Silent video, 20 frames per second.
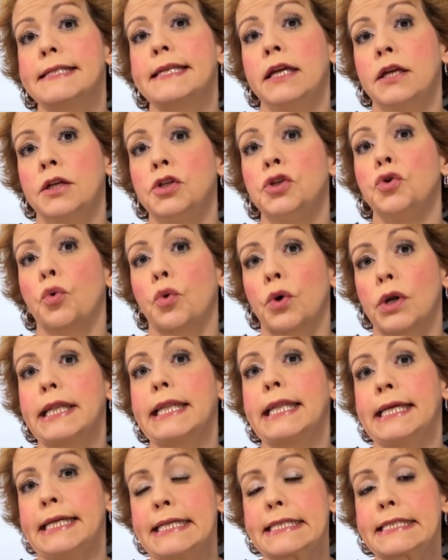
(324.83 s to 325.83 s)
in your
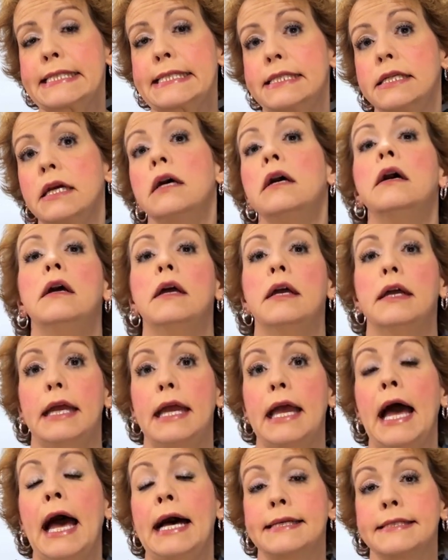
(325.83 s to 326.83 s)
list
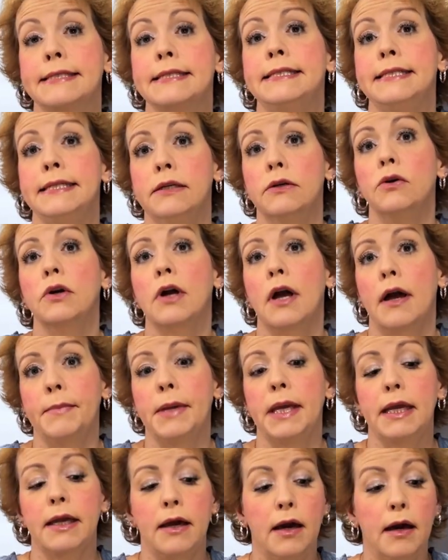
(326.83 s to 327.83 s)
has a deal
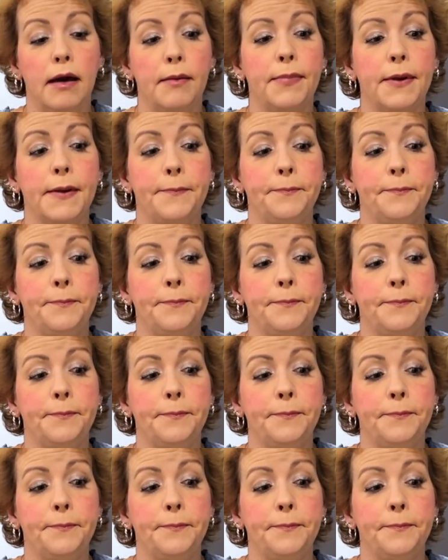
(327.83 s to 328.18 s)
coming up.